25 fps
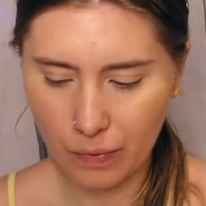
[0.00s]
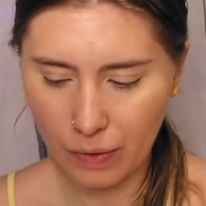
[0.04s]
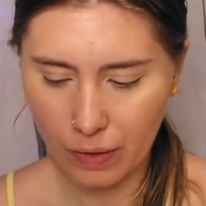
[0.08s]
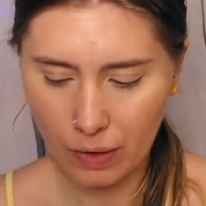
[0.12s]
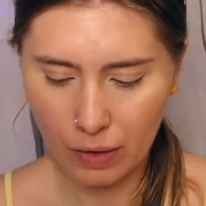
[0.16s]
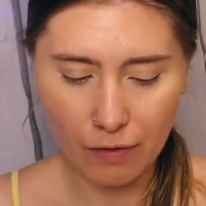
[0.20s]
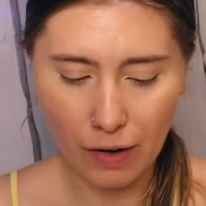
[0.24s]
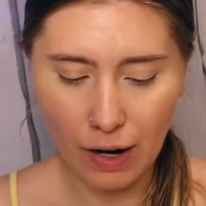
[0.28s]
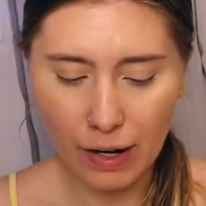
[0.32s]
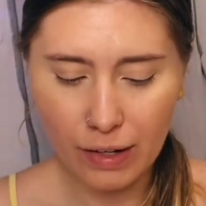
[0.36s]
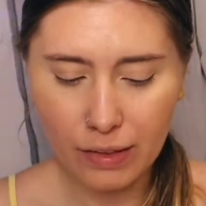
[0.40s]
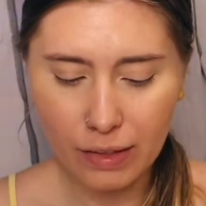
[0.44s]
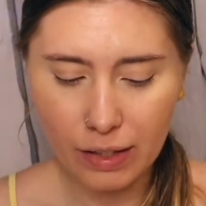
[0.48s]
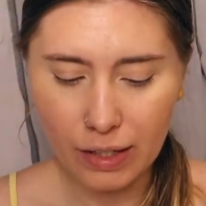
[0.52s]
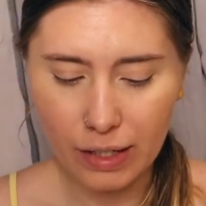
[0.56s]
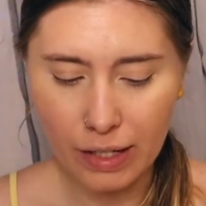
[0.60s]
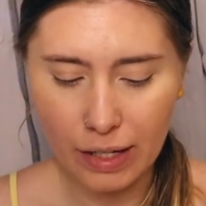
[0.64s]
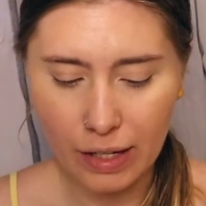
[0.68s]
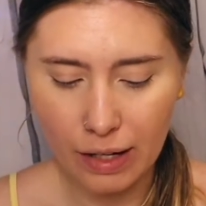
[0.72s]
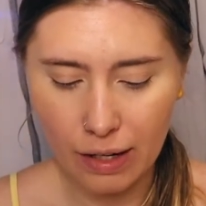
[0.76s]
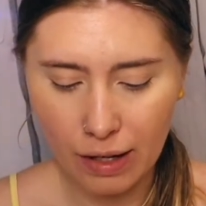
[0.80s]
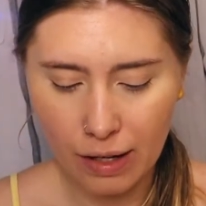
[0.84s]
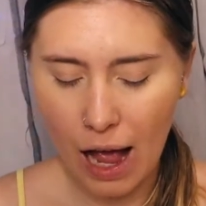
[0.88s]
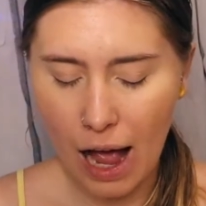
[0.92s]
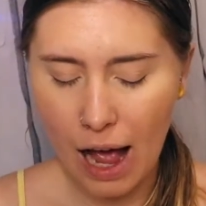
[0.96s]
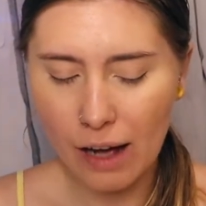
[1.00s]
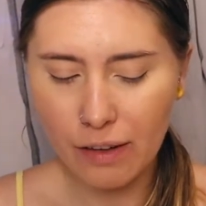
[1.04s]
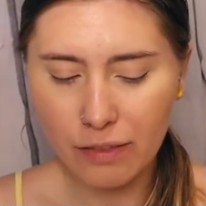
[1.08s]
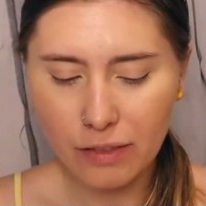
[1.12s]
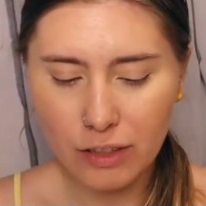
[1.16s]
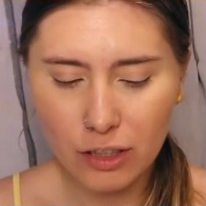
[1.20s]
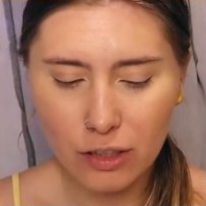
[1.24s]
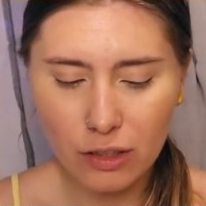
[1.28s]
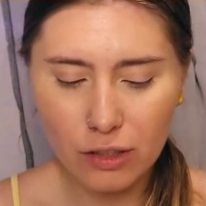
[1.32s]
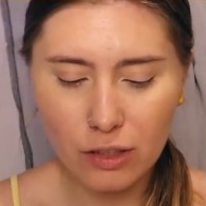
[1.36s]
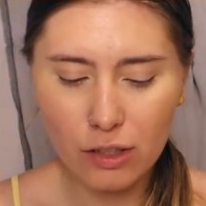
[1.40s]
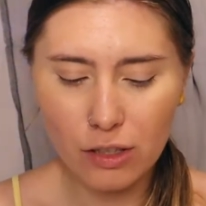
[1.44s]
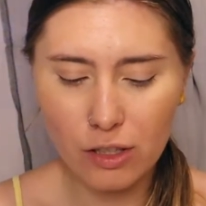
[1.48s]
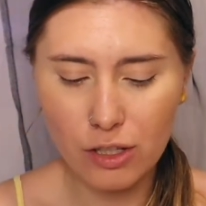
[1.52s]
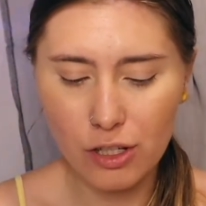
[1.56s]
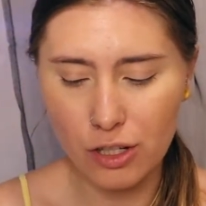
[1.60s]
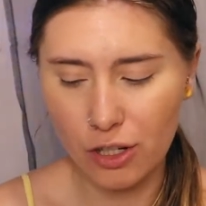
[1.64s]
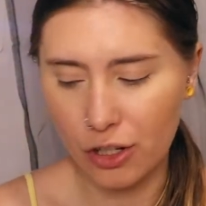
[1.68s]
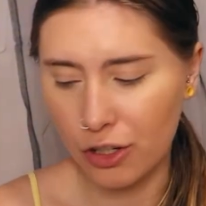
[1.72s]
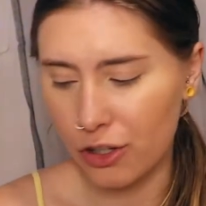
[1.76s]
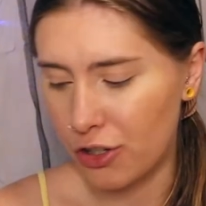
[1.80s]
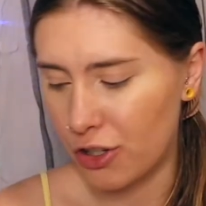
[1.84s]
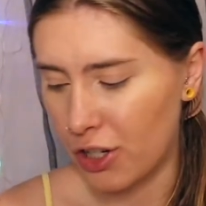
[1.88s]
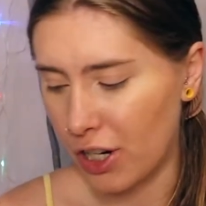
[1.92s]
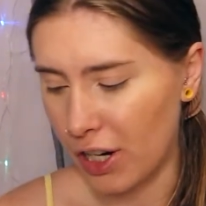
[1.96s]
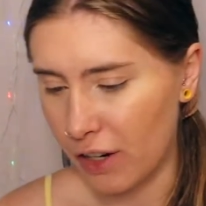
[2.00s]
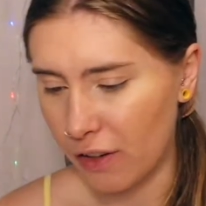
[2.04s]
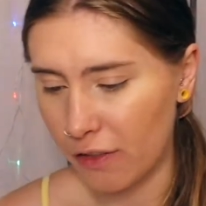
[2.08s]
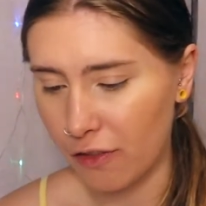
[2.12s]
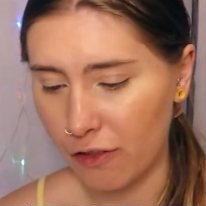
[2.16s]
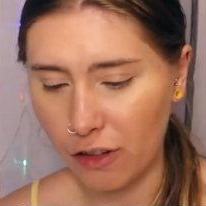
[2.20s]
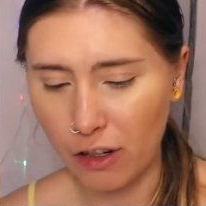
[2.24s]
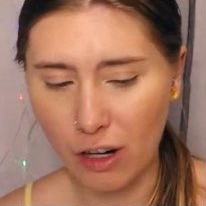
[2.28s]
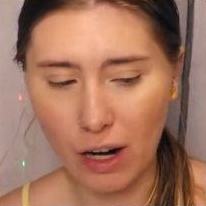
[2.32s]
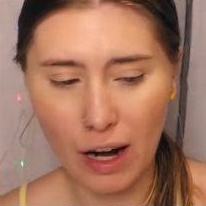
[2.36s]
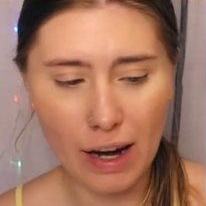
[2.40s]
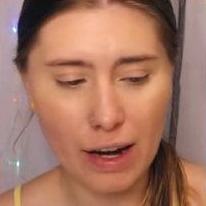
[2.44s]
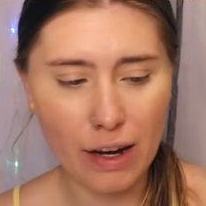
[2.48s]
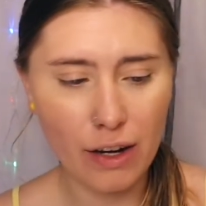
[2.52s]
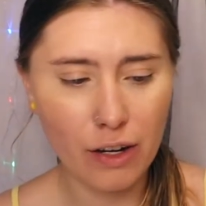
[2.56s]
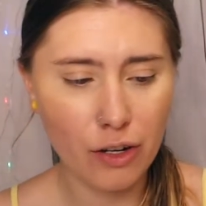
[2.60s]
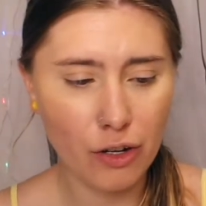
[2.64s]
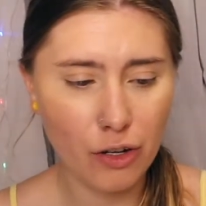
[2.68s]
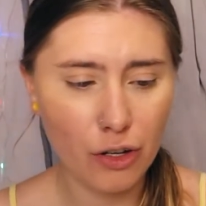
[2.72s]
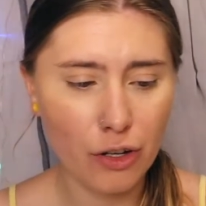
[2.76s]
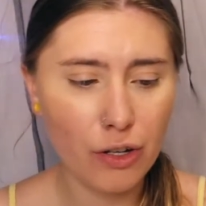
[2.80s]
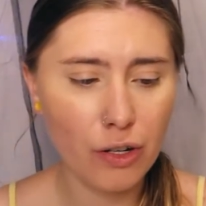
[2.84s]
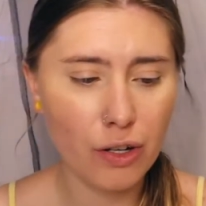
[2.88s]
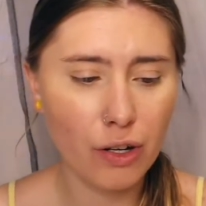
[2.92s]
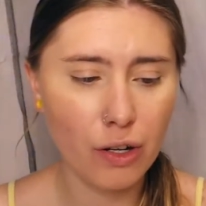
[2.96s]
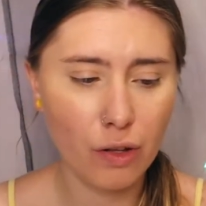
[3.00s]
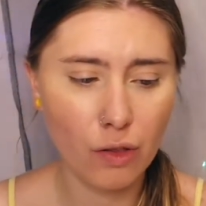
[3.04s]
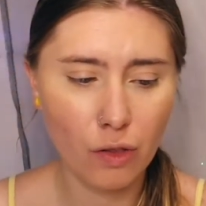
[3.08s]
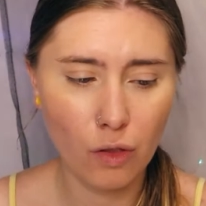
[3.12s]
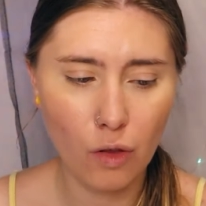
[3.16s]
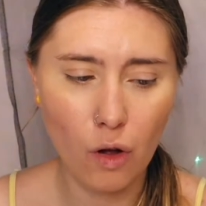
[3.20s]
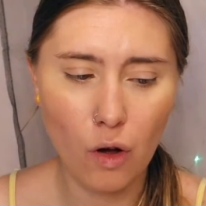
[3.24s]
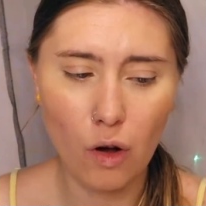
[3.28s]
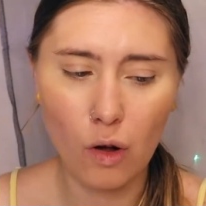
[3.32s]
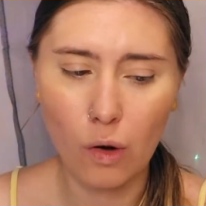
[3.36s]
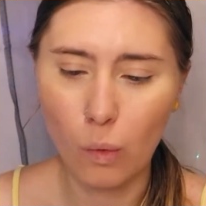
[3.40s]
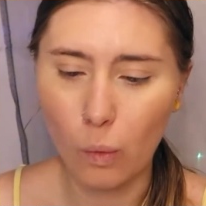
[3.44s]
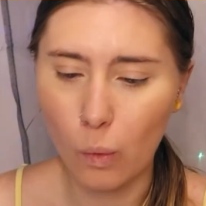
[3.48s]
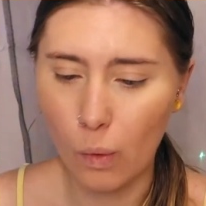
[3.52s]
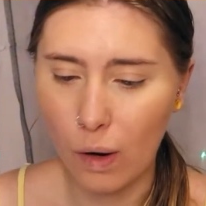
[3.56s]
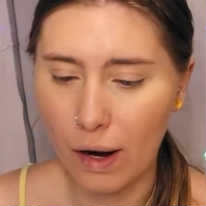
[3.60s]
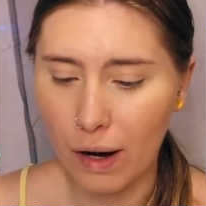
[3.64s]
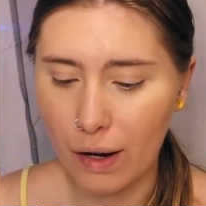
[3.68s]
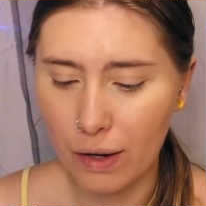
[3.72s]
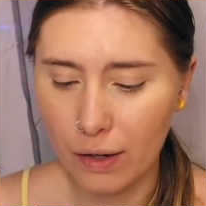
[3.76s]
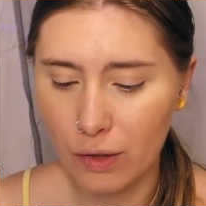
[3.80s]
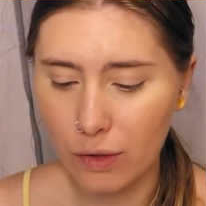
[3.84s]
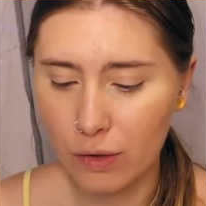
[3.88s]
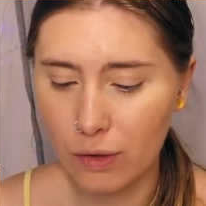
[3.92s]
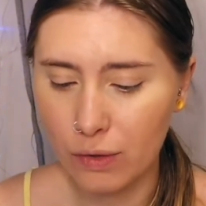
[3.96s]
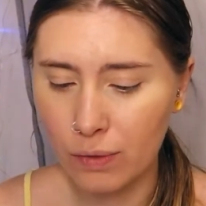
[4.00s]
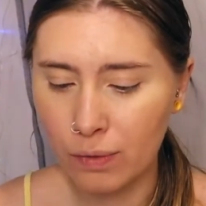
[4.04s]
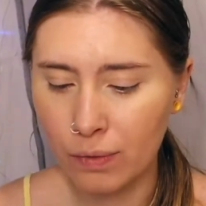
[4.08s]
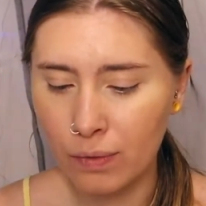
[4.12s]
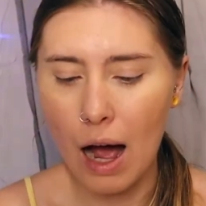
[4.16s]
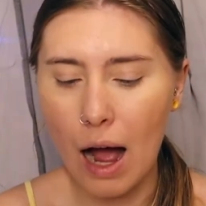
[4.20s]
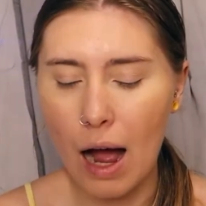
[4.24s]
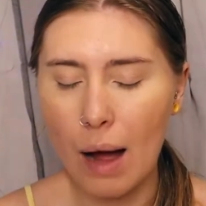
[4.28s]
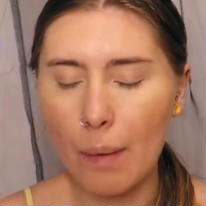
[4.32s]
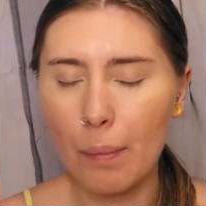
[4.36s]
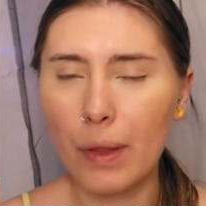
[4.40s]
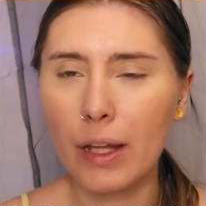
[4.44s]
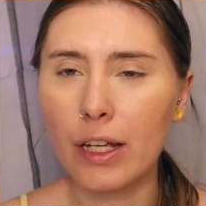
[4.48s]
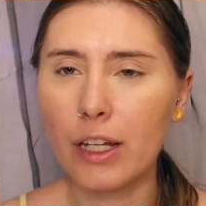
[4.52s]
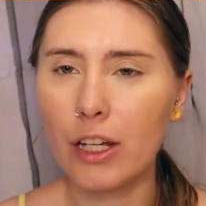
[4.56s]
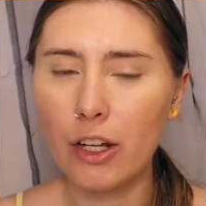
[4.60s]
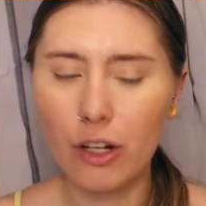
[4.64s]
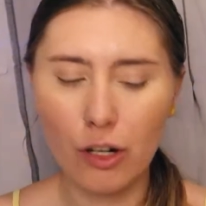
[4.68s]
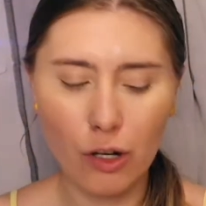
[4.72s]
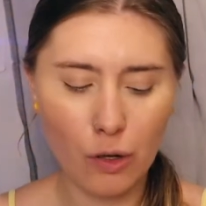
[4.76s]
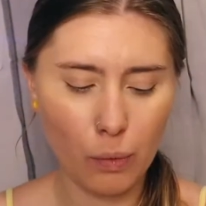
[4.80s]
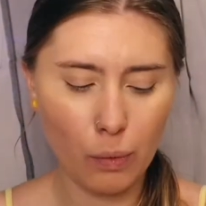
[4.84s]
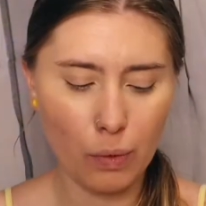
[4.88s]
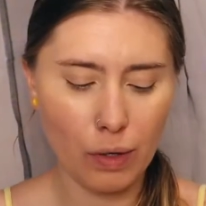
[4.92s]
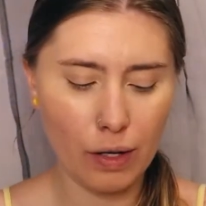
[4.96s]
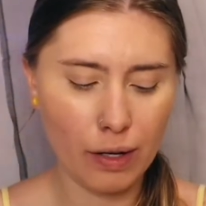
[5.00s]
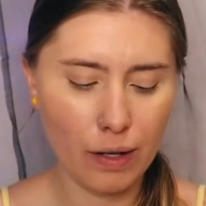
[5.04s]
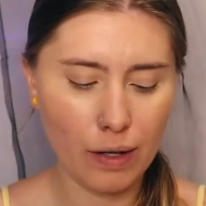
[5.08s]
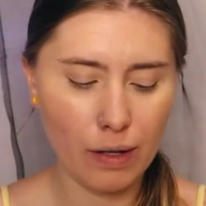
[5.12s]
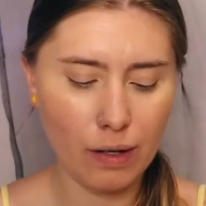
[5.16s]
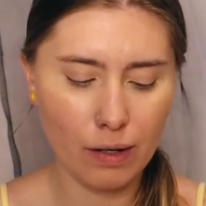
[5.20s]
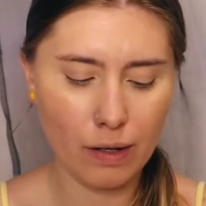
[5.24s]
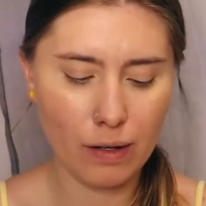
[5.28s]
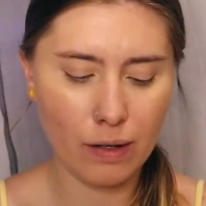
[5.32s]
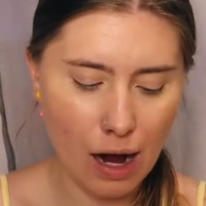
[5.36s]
finally, after searching for a good long while, I'm like, you know what?